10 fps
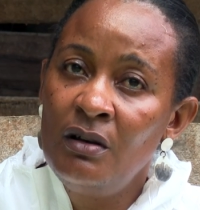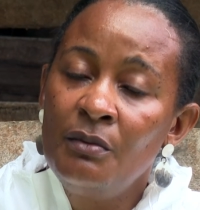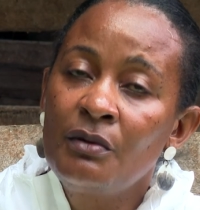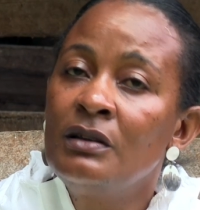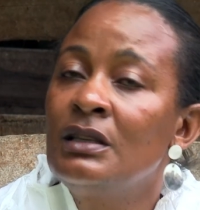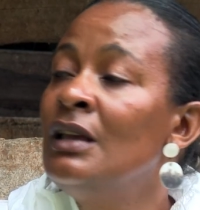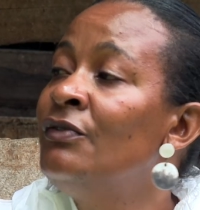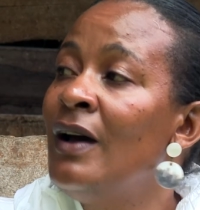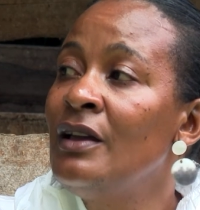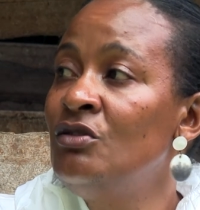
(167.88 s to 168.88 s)
Because
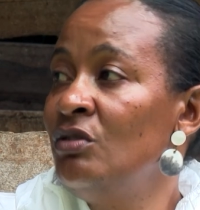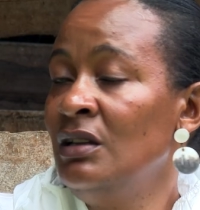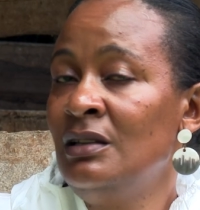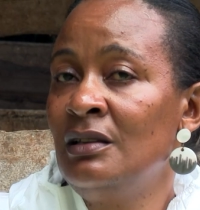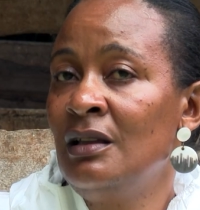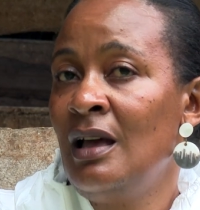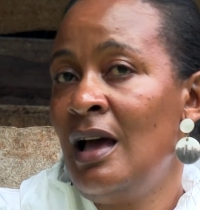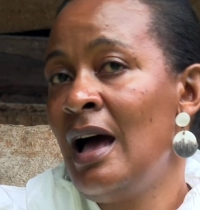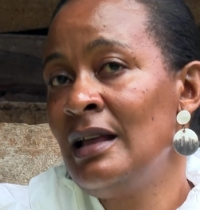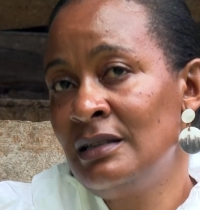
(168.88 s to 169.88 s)
if I do it
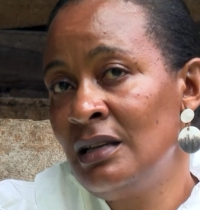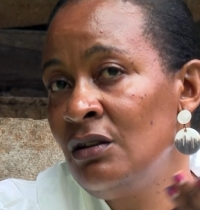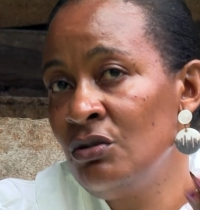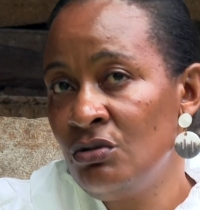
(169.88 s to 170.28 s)
and tell you